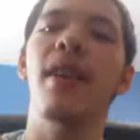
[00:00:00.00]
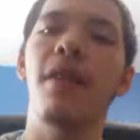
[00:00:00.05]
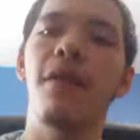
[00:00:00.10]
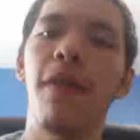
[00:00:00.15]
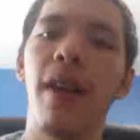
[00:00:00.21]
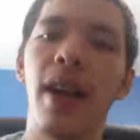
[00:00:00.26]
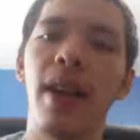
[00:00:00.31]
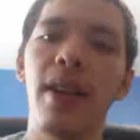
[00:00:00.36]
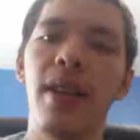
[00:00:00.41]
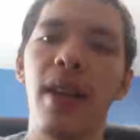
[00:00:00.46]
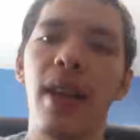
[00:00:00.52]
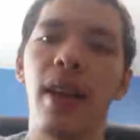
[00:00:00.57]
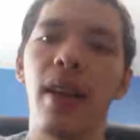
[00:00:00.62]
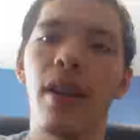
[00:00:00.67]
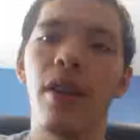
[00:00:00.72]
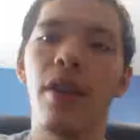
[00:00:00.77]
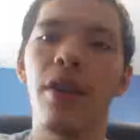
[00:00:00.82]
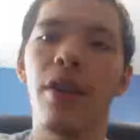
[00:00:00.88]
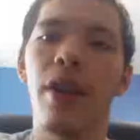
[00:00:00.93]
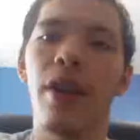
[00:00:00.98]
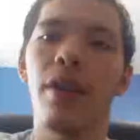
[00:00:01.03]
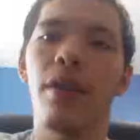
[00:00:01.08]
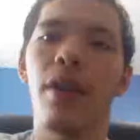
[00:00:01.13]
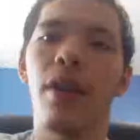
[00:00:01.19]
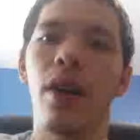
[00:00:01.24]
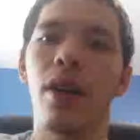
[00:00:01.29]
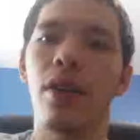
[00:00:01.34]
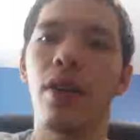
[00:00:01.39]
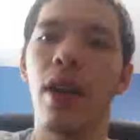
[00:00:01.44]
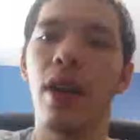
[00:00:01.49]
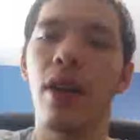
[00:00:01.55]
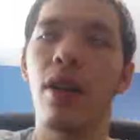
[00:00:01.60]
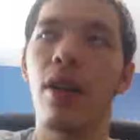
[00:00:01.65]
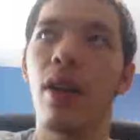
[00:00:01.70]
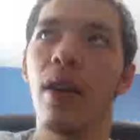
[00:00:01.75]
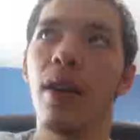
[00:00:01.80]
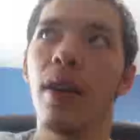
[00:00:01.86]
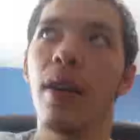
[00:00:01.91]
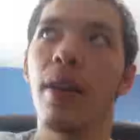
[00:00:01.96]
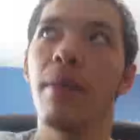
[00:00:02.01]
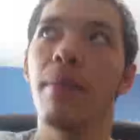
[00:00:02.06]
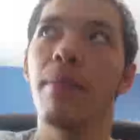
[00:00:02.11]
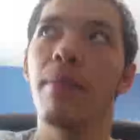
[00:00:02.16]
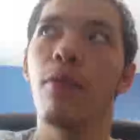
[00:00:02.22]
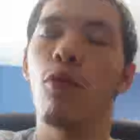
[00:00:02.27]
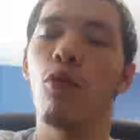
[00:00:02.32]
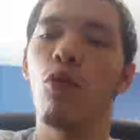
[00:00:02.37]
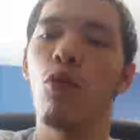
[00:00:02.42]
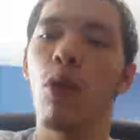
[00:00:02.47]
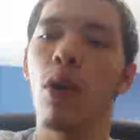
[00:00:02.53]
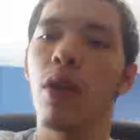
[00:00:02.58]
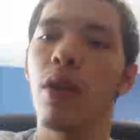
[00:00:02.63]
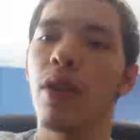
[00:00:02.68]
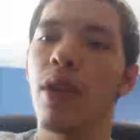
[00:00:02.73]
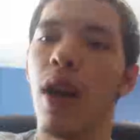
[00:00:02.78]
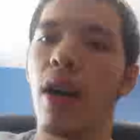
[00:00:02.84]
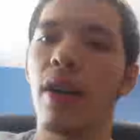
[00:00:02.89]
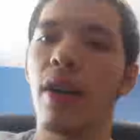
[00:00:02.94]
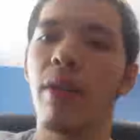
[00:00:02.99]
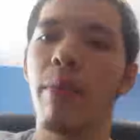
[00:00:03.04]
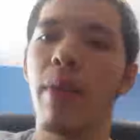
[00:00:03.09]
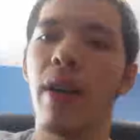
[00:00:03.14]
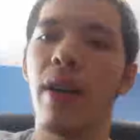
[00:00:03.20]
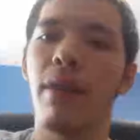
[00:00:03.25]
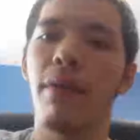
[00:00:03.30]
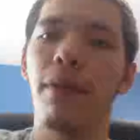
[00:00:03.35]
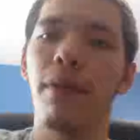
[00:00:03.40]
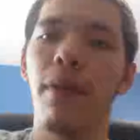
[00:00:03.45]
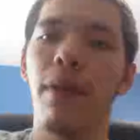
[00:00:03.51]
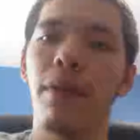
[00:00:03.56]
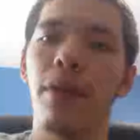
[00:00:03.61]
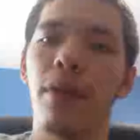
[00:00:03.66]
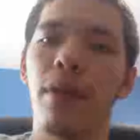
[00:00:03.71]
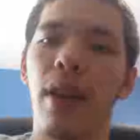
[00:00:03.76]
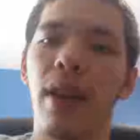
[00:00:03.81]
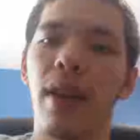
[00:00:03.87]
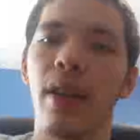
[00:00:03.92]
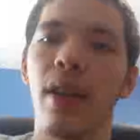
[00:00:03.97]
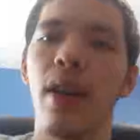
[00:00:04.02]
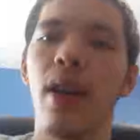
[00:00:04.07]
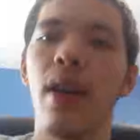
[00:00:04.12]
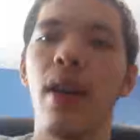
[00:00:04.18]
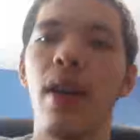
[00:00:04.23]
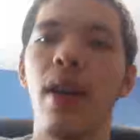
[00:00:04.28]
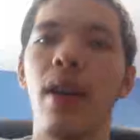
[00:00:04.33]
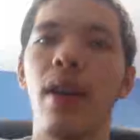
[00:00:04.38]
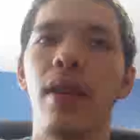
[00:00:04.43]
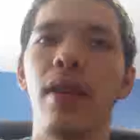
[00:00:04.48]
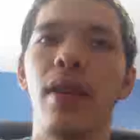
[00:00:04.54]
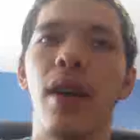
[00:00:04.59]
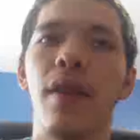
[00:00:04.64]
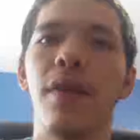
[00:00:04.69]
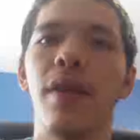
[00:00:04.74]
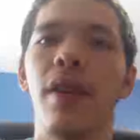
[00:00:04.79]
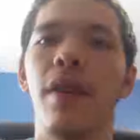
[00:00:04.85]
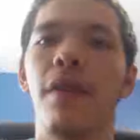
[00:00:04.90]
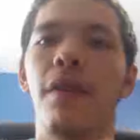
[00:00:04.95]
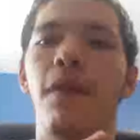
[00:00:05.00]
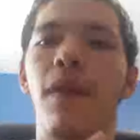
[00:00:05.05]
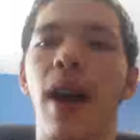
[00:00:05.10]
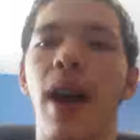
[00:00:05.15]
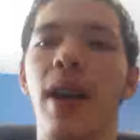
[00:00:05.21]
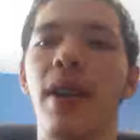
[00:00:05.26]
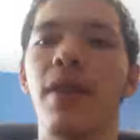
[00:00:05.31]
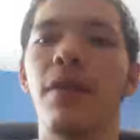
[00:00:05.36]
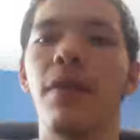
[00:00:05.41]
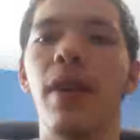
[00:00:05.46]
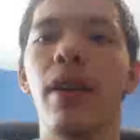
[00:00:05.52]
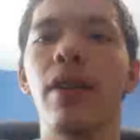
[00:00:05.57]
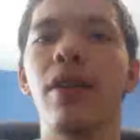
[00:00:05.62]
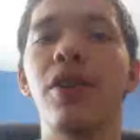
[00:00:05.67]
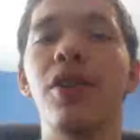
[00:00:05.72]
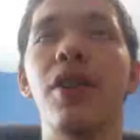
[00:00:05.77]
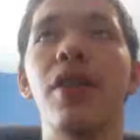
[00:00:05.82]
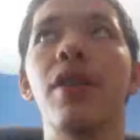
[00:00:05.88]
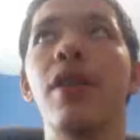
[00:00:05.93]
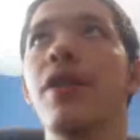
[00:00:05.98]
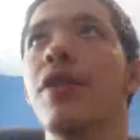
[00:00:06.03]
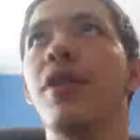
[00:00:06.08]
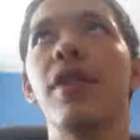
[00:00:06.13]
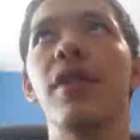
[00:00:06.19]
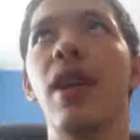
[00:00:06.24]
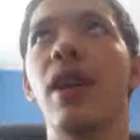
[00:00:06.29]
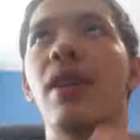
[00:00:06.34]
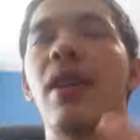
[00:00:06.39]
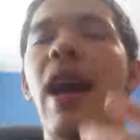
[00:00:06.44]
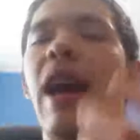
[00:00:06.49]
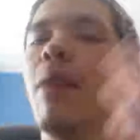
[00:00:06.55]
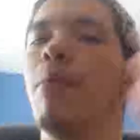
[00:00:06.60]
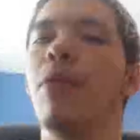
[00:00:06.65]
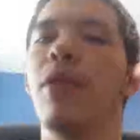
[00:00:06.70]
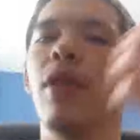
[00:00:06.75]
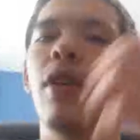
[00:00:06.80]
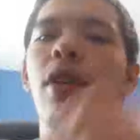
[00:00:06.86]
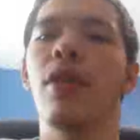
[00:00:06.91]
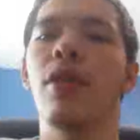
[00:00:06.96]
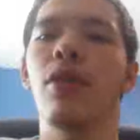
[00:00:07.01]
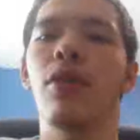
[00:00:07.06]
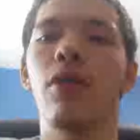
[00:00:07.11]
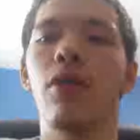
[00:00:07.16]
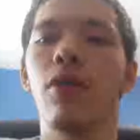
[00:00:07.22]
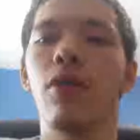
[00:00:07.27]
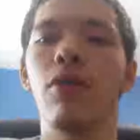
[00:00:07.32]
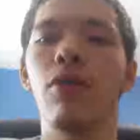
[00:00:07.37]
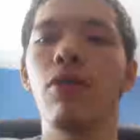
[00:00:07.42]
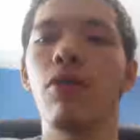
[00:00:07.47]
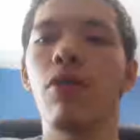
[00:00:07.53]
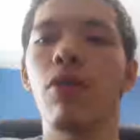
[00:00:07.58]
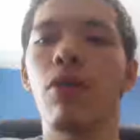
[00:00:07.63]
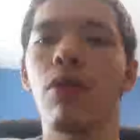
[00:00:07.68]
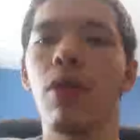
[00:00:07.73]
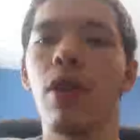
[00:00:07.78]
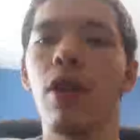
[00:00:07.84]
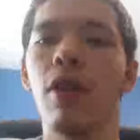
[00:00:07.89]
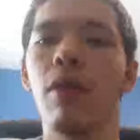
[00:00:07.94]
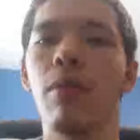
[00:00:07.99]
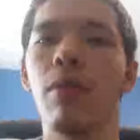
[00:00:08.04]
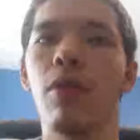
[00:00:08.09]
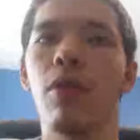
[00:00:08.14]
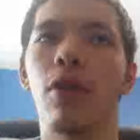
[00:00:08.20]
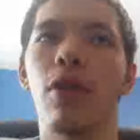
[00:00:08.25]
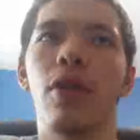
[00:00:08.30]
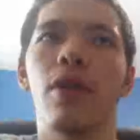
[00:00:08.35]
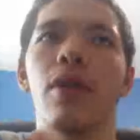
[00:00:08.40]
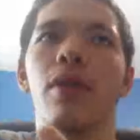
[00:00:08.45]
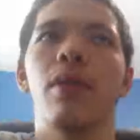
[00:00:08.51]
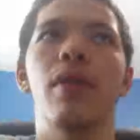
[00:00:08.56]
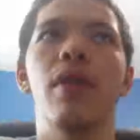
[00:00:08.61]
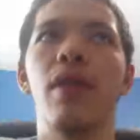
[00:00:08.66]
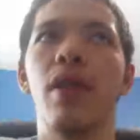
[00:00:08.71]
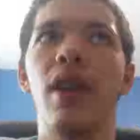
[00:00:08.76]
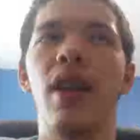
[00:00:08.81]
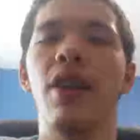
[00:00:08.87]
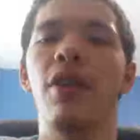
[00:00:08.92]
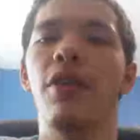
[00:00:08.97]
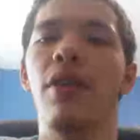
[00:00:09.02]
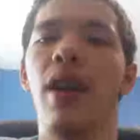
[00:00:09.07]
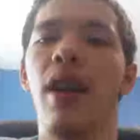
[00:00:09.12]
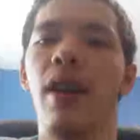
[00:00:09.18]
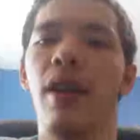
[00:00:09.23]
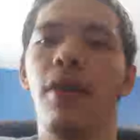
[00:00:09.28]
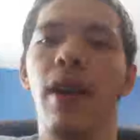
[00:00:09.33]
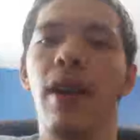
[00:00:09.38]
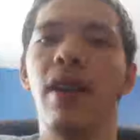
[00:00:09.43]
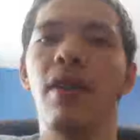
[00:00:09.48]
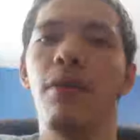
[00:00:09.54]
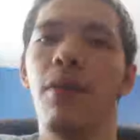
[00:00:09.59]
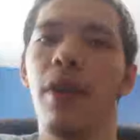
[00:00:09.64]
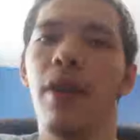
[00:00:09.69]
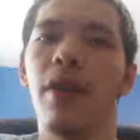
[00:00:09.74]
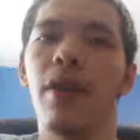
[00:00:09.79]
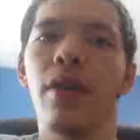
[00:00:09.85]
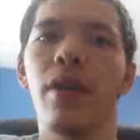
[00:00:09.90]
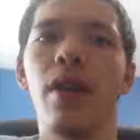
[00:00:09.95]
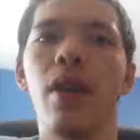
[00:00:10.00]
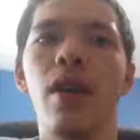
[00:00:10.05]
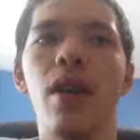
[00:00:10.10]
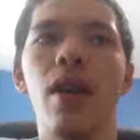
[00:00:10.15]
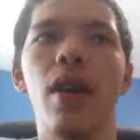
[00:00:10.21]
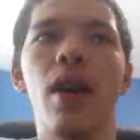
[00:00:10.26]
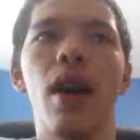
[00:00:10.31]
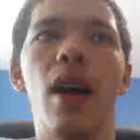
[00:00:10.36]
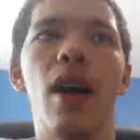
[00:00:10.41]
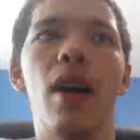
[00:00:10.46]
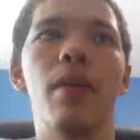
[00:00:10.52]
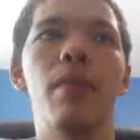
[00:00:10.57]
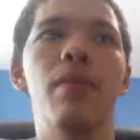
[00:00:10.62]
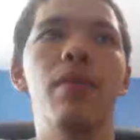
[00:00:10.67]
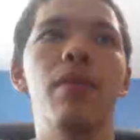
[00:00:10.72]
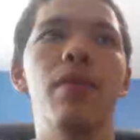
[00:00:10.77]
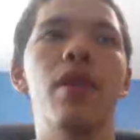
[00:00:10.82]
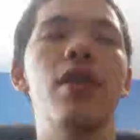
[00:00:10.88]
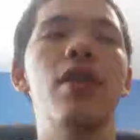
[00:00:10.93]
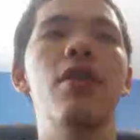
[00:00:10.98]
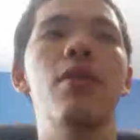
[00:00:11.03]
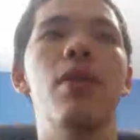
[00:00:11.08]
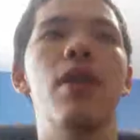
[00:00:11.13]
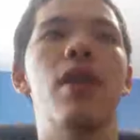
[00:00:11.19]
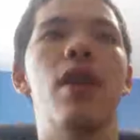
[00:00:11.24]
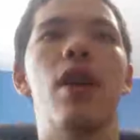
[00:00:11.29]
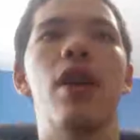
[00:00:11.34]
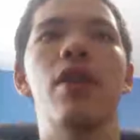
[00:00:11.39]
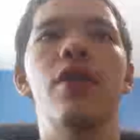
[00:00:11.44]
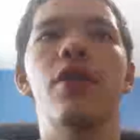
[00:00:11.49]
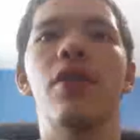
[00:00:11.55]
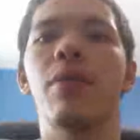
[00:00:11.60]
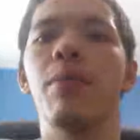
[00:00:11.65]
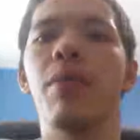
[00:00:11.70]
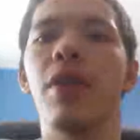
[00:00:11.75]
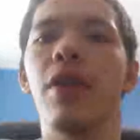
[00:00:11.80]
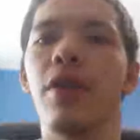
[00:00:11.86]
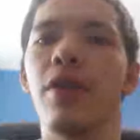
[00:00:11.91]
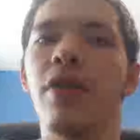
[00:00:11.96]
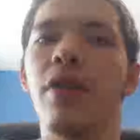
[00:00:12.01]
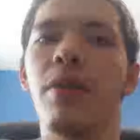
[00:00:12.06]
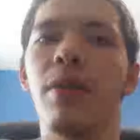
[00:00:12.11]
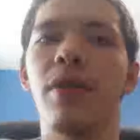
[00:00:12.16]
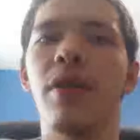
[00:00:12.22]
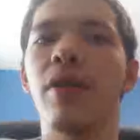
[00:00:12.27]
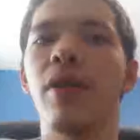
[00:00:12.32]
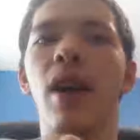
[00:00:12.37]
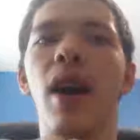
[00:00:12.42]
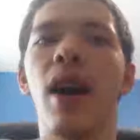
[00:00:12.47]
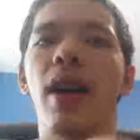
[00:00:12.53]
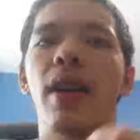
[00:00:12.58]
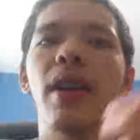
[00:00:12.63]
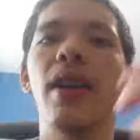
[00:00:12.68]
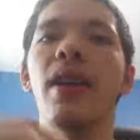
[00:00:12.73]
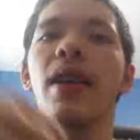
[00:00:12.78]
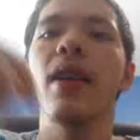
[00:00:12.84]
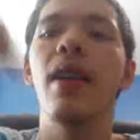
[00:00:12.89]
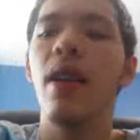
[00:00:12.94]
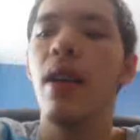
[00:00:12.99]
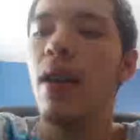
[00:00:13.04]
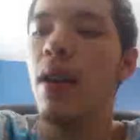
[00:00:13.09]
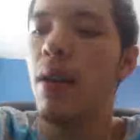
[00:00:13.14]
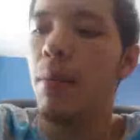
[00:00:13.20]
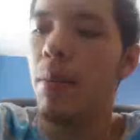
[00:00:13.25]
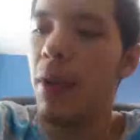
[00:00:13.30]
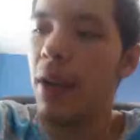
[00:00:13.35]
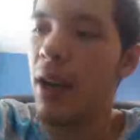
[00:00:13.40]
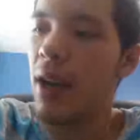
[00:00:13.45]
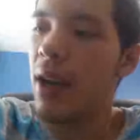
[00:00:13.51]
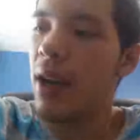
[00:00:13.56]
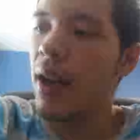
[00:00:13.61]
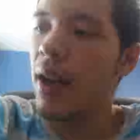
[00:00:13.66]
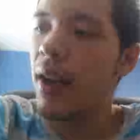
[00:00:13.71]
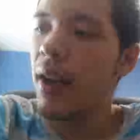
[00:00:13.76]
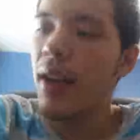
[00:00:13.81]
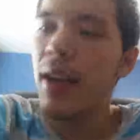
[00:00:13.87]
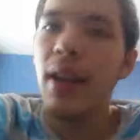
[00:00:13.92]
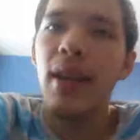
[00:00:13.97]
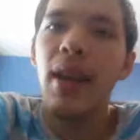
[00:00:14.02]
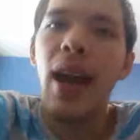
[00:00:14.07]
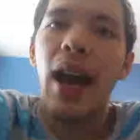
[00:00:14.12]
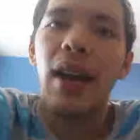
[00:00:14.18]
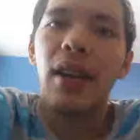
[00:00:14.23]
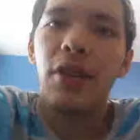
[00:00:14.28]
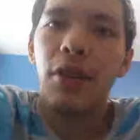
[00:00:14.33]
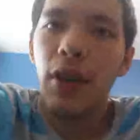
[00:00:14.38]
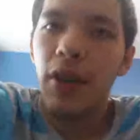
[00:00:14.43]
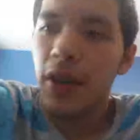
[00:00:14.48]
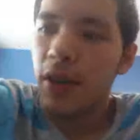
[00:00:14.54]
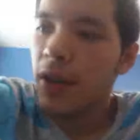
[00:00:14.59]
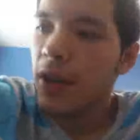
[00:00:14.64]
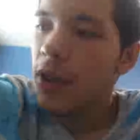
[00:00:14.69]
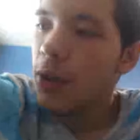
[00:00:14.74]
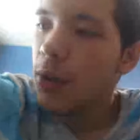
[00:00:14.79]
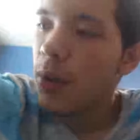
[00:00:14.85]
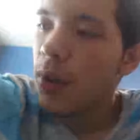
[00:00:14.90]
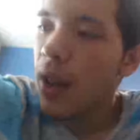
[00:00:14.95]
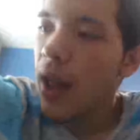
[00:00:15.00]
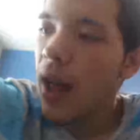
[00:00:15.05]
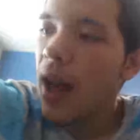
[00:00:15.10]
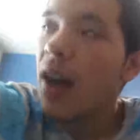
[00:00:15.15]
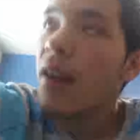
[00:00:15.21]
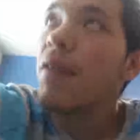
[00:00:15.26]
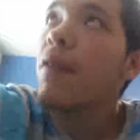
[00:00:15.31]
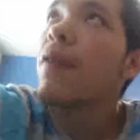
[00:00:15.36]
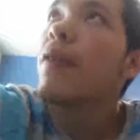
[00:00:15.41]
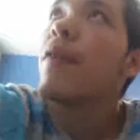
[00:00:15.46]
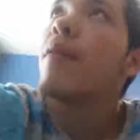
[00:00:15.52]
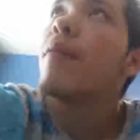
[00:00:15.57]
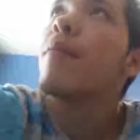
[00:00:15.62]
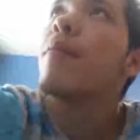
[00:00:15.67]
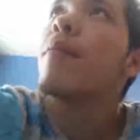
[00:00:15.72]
like finding, you know, on like Word document. If you've ever like done the find function. It's just like that, but on Google Chrome or the internet or anywhere. You can do it on your computer too. It's just a hotkey. But yeah, so I just Control F